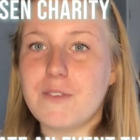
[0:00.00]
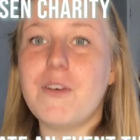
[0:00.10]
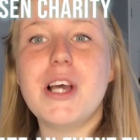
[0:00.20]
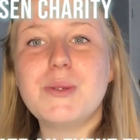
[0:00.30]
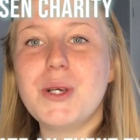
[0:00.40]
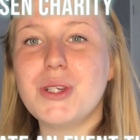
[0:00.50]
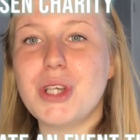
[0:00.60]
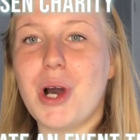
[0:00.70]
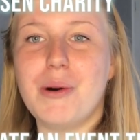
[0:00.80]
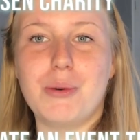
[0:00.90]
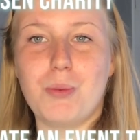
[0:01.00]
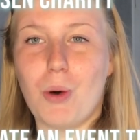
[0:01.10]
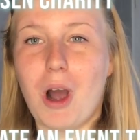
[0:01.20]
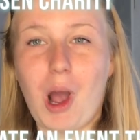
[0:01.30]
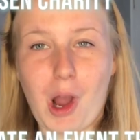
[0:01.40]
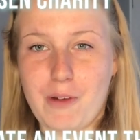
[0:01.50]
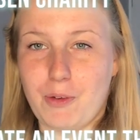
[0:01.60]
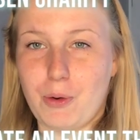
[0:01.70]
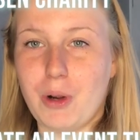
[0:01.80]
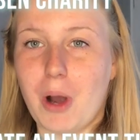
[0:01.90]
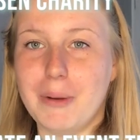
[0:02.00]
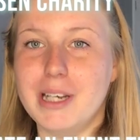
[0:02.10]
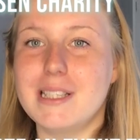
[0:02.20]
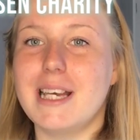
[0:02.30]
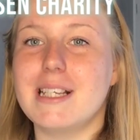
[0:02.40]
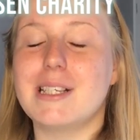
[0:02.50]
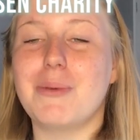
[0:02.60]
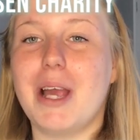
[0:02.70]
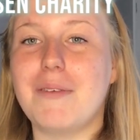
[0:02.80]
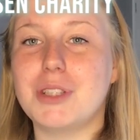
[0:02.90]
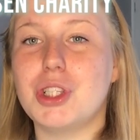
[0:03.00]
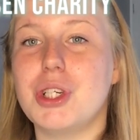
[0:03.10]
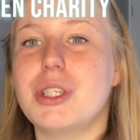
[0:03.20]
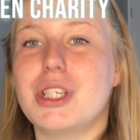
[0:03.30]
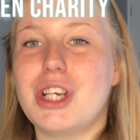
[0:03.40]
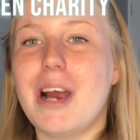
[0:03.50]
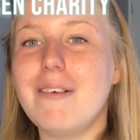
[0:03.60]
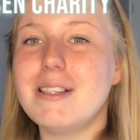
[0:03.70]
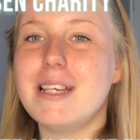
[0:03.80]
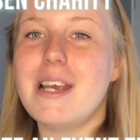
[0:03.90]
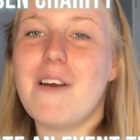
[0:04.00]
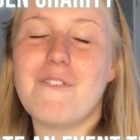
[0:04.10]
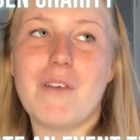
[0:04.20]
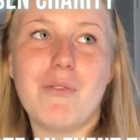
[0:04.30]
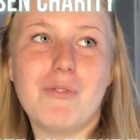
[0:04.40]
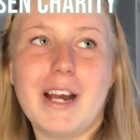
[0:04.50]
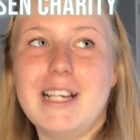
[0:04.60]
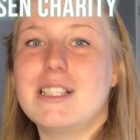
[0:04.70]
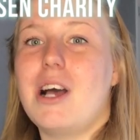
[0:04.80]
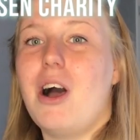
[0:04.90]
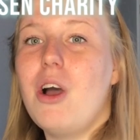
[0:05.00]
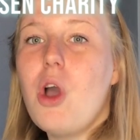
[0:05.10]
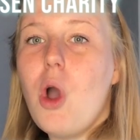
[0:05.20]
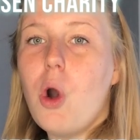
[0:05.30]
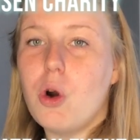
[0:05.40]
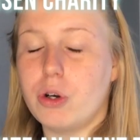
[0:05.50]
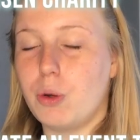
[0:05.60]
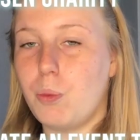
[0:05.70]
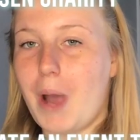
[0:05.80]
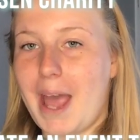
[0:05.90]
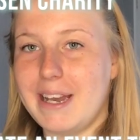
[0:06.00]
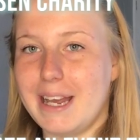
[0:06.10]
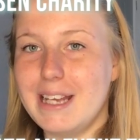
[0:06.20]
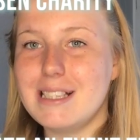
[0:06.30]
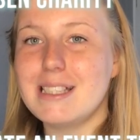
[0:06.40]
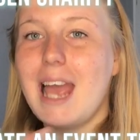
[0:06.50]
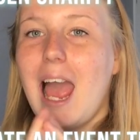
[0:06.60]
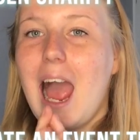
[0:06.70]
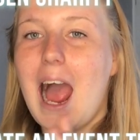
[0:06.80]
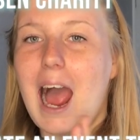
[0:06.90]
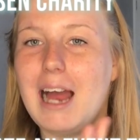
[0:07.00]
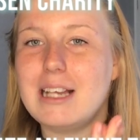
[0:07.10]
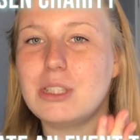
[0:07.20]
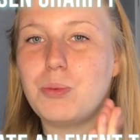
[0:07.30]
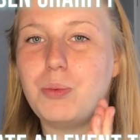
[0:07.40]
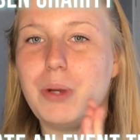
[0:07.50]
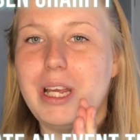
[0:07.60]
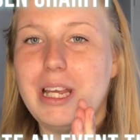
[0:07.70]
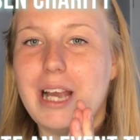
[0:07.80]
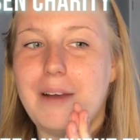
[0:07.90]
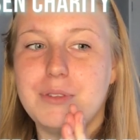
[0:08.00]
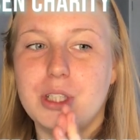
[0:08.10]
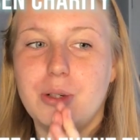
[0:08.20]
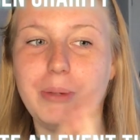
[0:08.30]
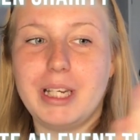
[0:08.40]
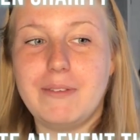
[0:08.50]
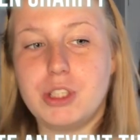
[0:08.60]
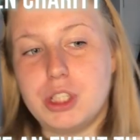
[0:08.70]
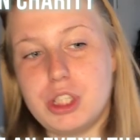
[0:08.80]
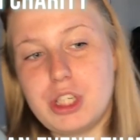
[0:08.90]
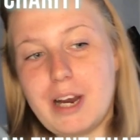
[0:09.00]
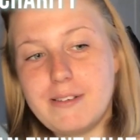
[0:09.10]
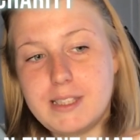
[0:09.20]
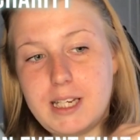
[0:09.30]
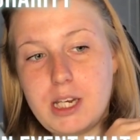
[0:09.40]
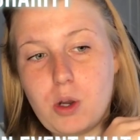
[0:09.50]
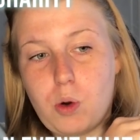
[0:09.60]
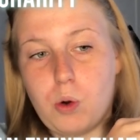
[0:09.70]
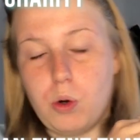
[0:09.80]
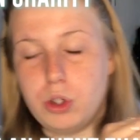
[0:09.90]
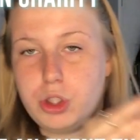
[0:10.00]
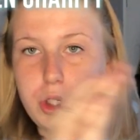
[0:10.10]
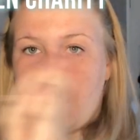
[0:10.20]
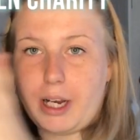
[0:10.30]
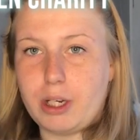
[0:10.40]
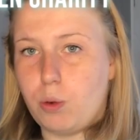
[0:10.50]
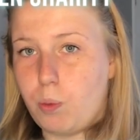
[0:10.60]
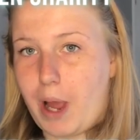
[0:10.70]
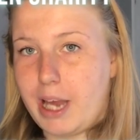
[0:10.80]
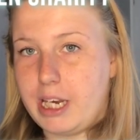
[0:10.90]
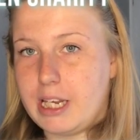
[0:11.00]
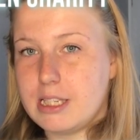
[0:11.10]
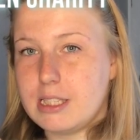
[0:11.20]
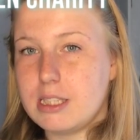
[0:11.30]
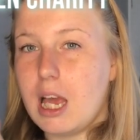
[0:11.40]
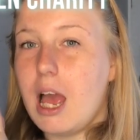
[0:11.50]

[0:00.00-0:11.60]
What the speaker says: first we got told what our overall goal is that we have to choose a charity, a fundraiser or an awareness, and we can either choose a charity or do like an awareness